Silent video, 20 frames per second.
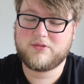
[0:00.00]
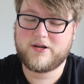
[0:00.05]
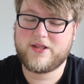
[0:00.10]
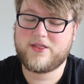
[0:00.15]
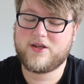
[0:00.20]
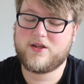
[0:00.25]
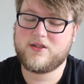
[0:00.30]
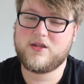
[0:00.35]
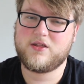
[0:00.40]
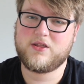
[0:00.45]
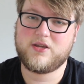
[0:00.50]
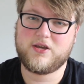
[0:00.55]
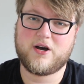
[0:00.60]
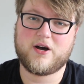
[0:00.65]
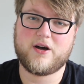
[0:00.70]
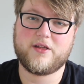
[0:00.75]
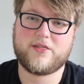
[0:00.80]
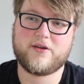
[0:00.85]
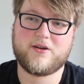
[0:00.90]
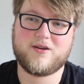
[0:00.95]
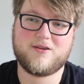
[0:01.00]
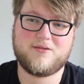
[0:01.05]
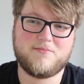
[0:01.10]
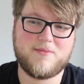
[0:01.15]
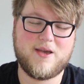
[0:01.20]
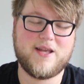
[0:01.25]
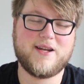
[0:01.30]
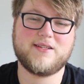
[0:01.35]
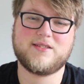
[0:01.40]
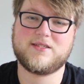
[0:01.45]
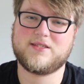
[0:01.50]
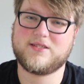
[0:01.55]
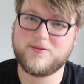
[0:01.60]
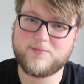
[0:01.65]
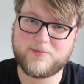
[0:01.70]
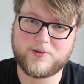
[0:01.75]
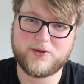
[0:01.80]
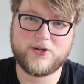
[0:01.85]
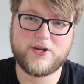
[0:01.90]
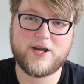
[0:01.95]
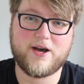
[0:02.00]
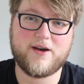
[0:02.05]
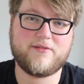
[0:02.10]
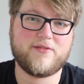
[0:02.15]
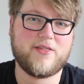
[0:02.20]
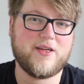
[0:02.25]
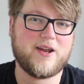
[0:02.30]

but I thought that the author made it simple enough